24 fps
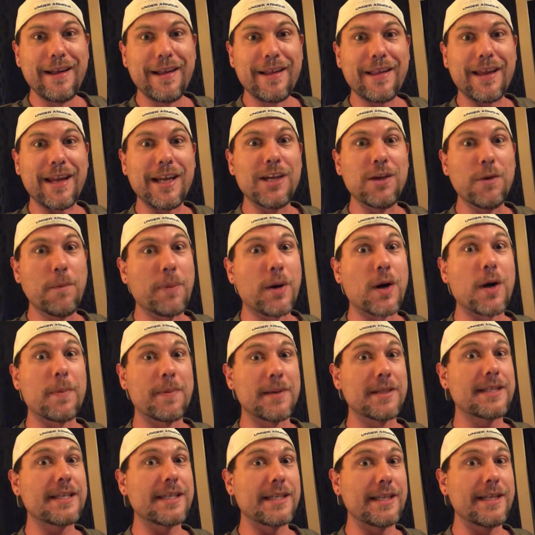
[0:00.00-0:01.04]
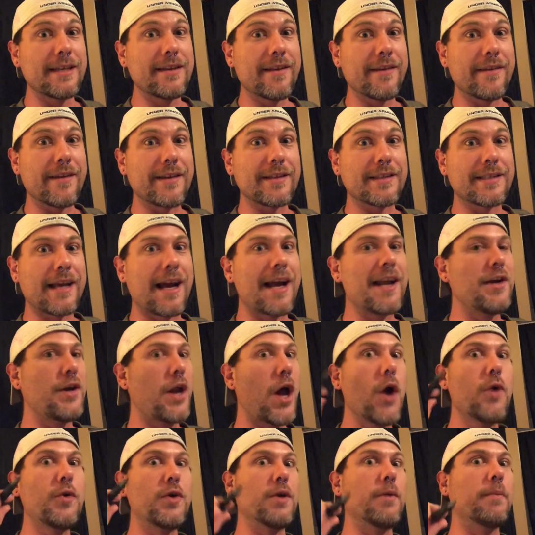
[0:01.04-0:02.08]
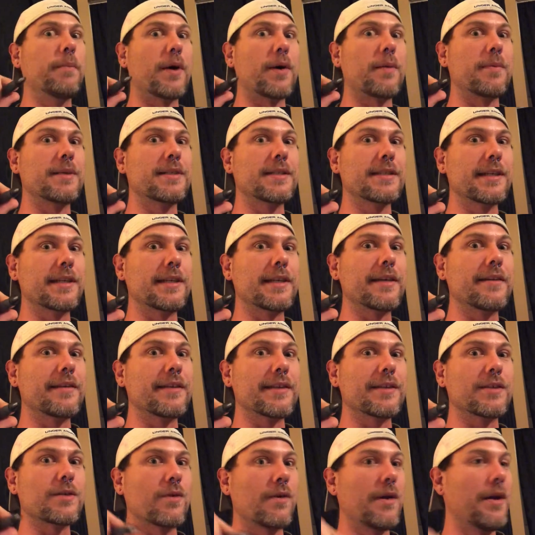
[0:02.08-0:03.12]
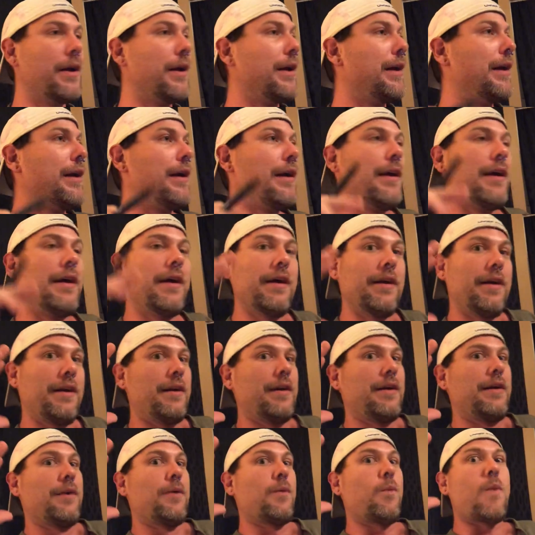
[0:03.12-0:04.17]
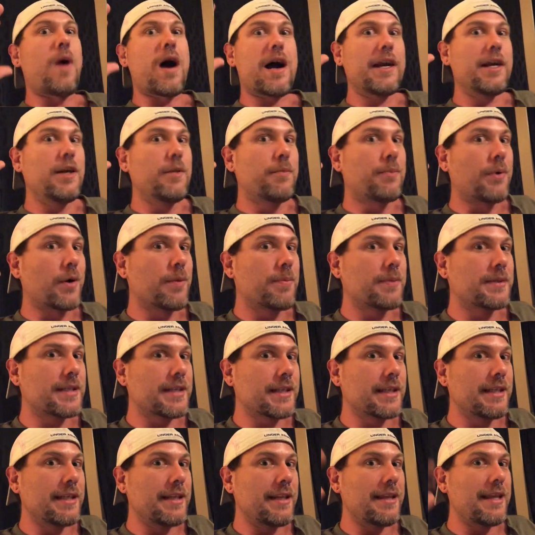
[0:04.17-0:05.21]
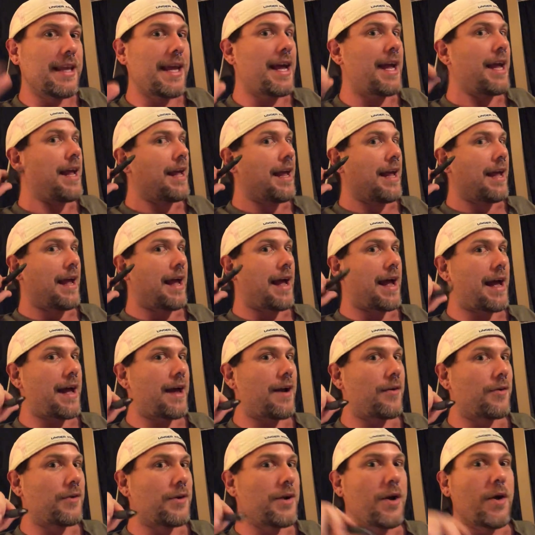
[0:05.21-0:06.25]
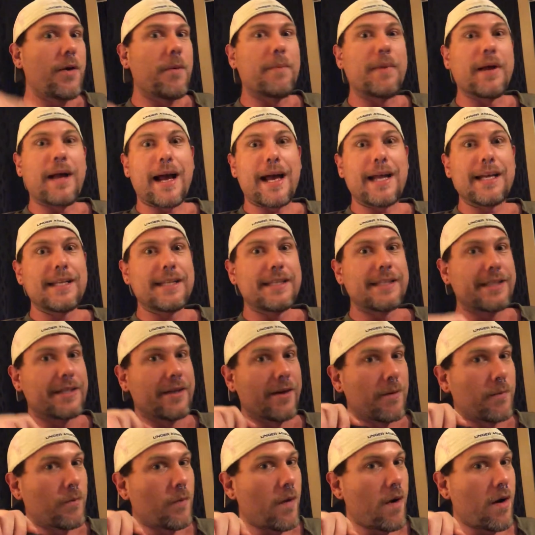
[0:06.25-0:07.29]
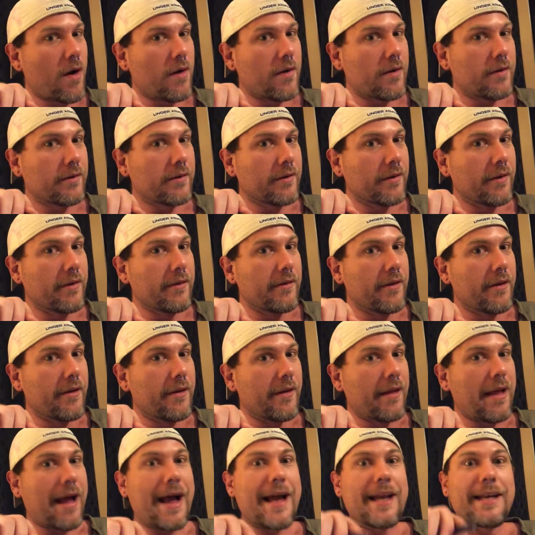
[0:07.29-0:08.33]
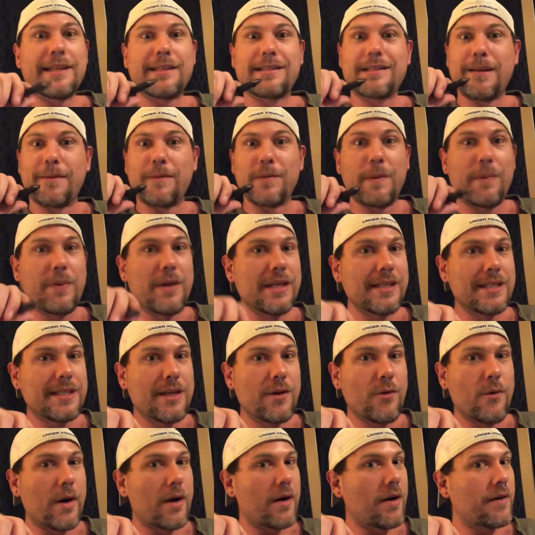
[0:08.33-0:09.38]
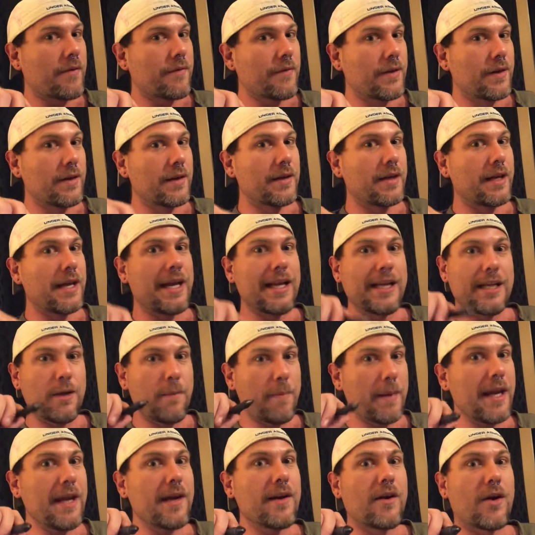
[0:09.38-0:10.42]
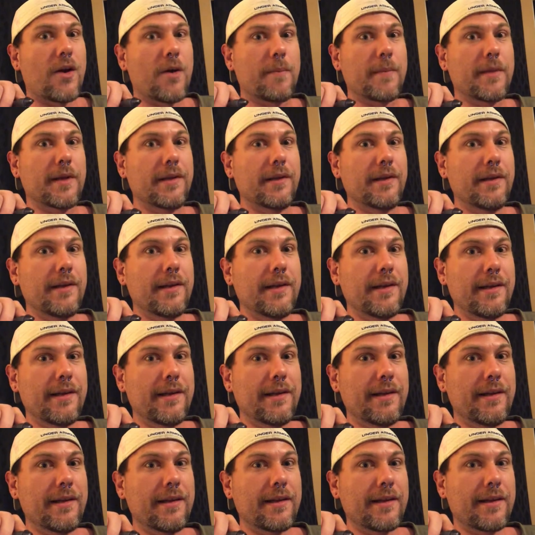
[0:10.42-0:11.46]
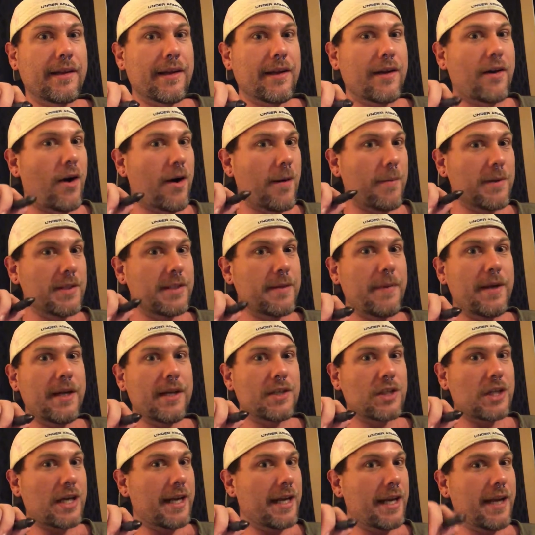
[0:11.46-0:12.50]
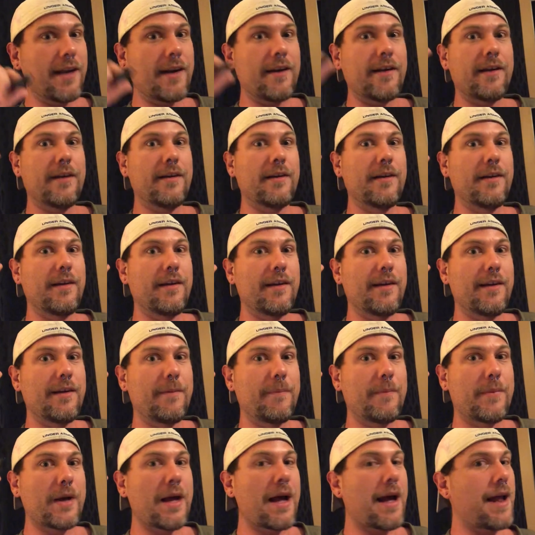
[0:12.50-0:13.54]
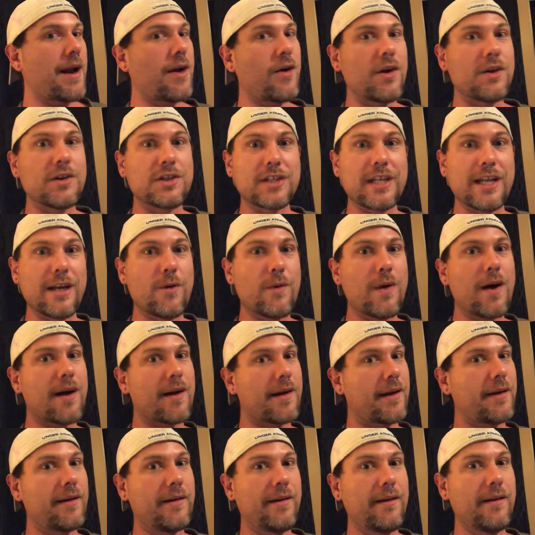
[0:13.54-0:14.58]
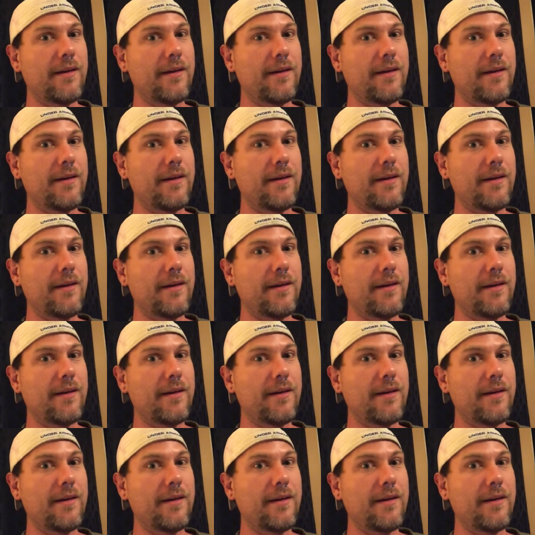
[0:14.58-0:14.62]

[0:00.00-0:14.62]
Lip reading: Like, you purposely did this. I know you purposely did this. Why you purposely did that? I don't know, but I did something wrong. I did something to piss you off, and you peed on me. Like, karma's a bitch. I get it. But I don't understand why."